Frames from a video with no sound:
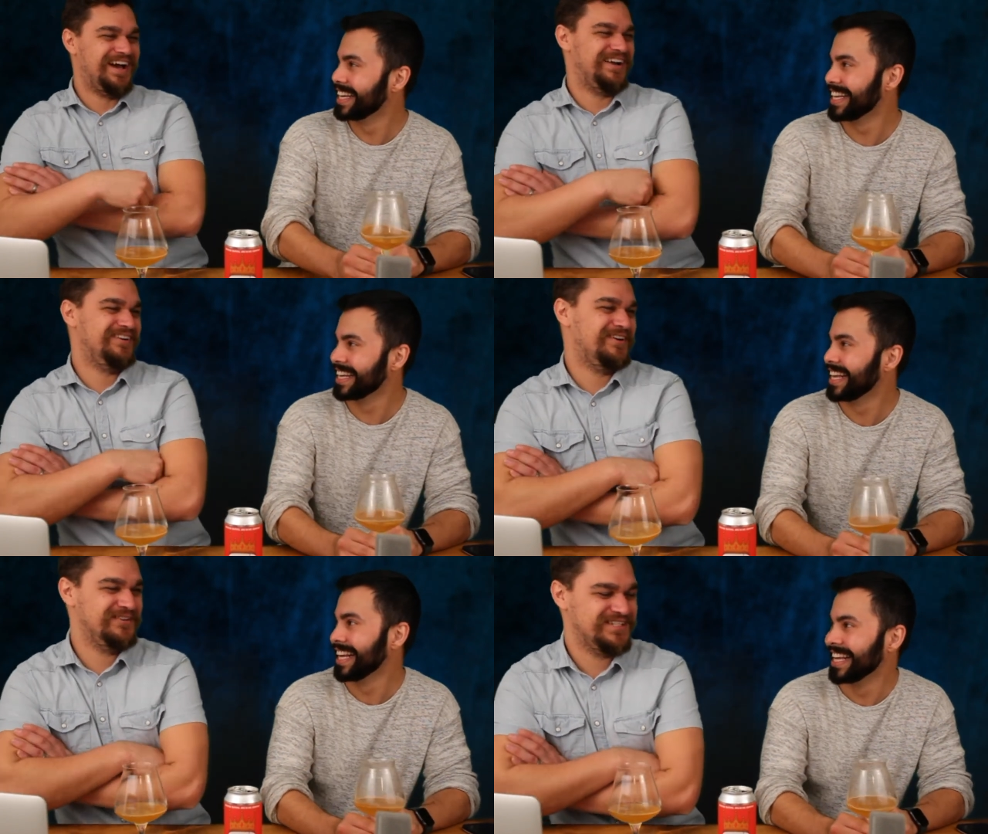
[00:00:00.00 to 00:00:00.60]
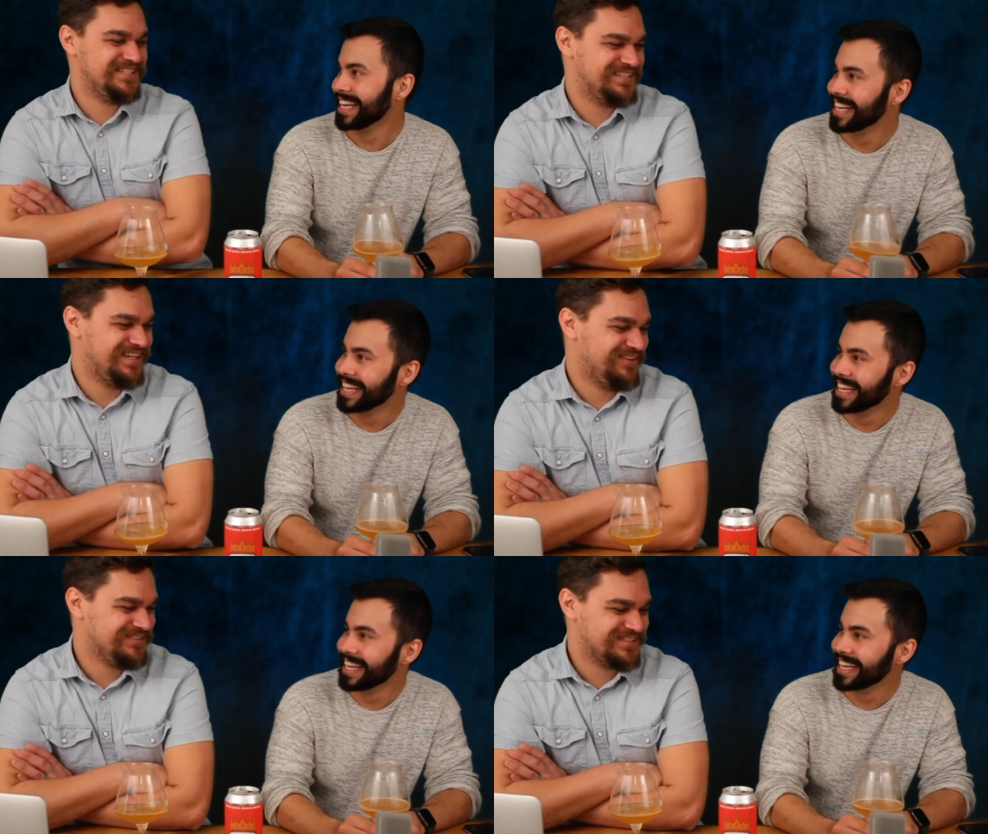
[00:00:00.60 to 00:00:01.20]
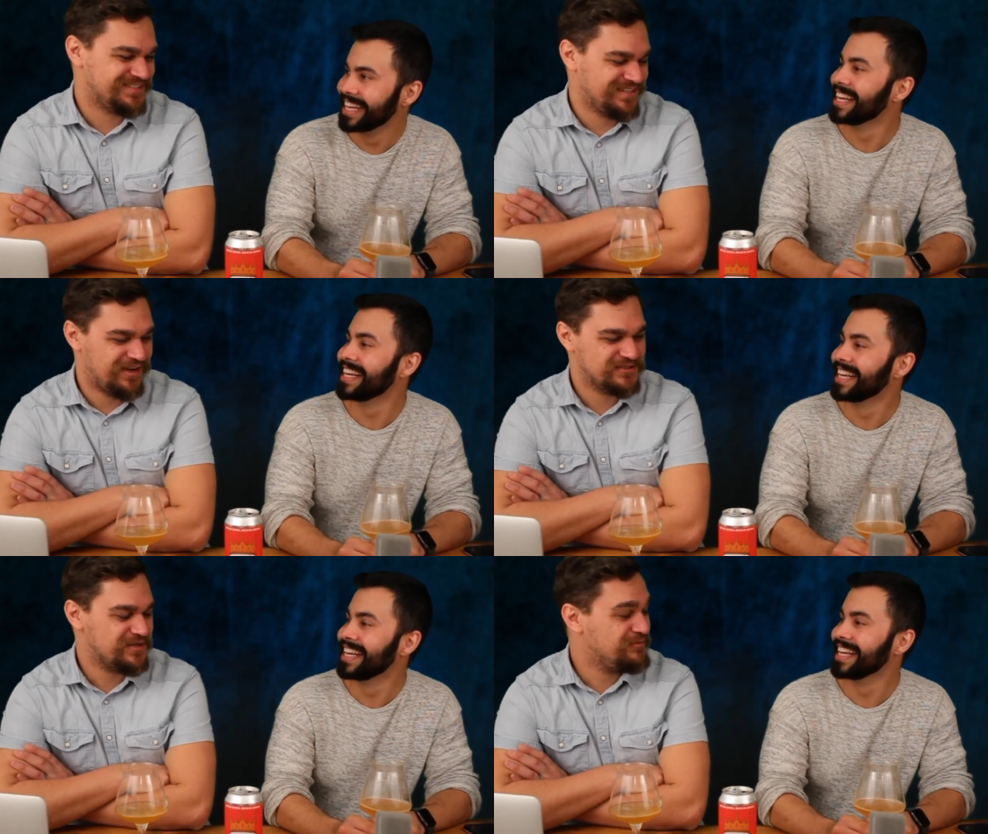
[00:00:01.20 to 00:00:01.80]
Speaker 1: I don't know. We just I was
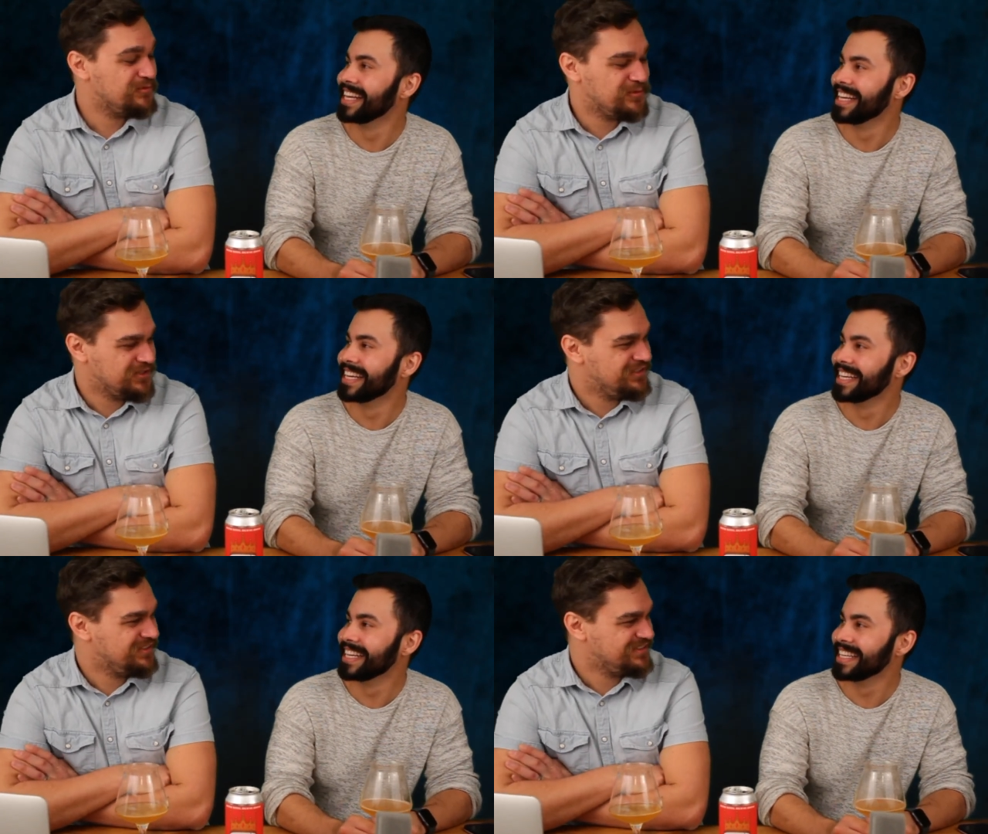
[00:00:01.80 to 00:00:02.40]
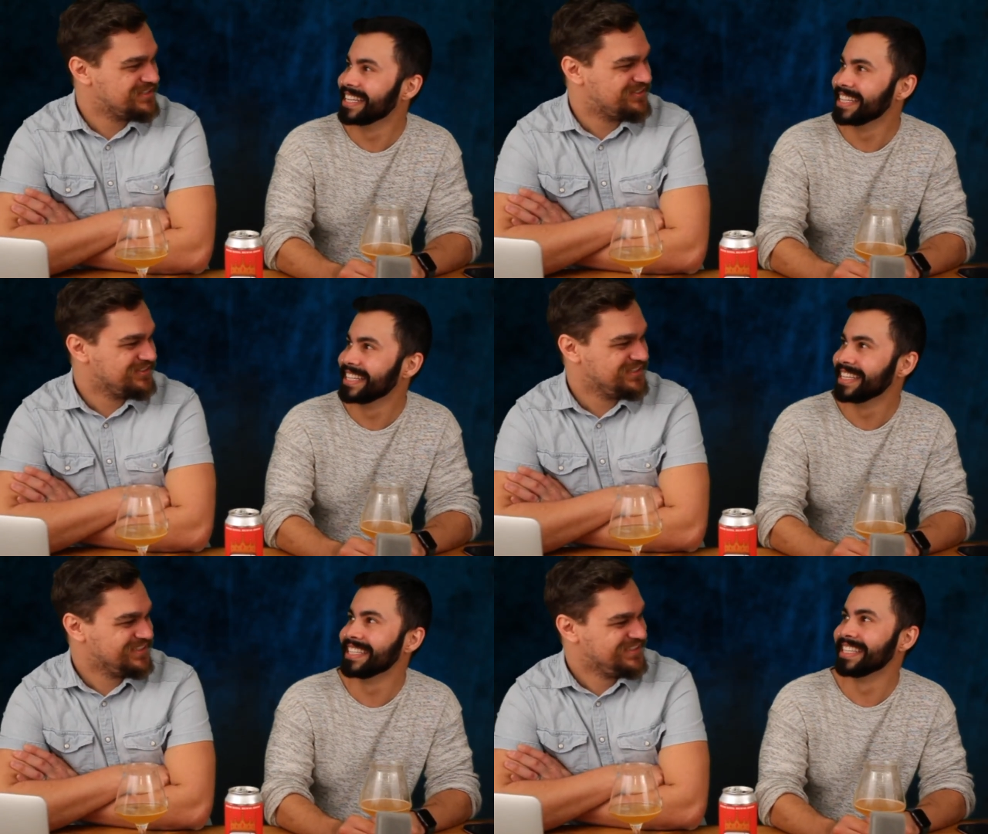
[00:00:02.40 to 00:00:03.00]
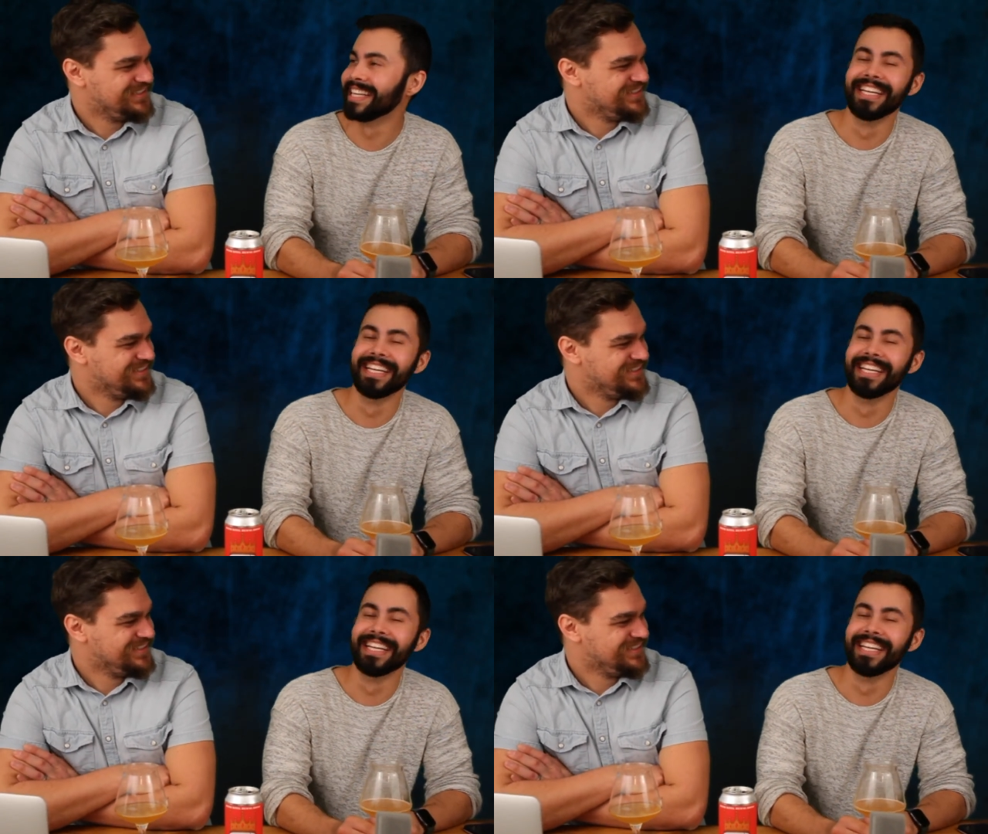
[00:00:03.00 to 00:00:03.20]
I was comfortable with it. It's all good.